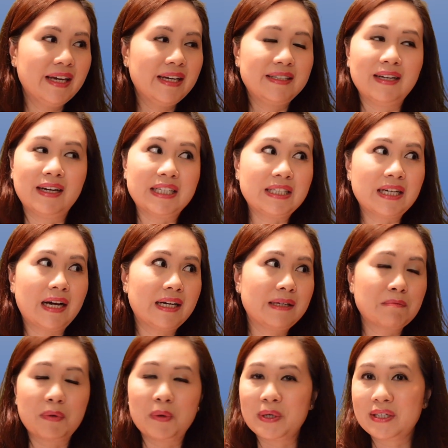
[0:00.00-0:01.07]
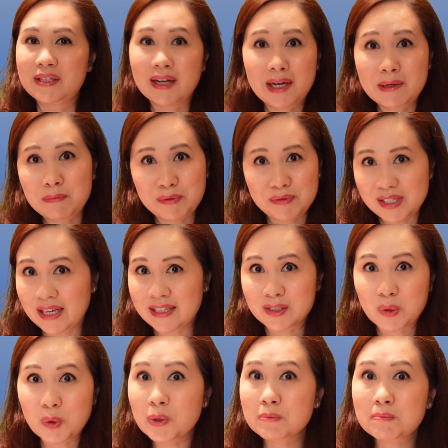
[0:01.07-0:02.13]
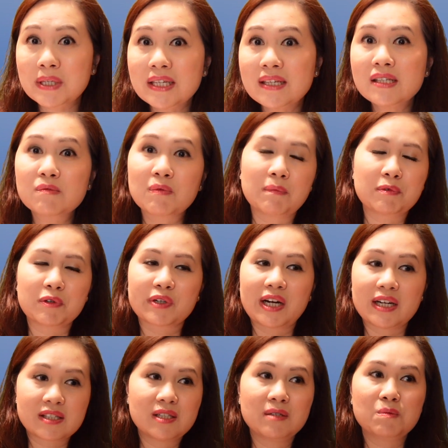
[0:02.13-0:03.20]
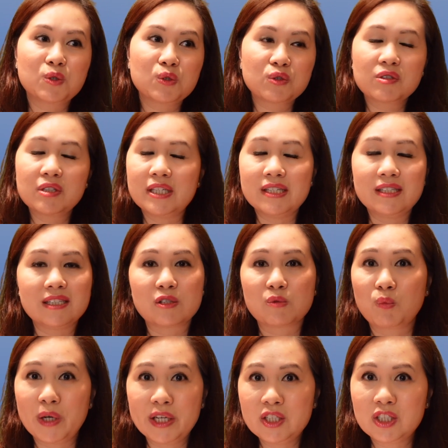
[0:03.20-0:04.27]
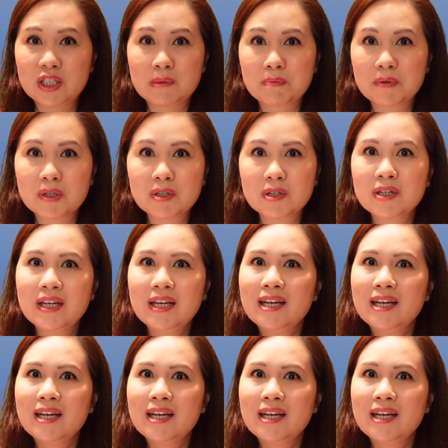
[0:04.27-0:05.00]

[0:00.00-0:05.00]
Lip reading: 99.9% gold piece from your custom jeweler, it is way cheaper.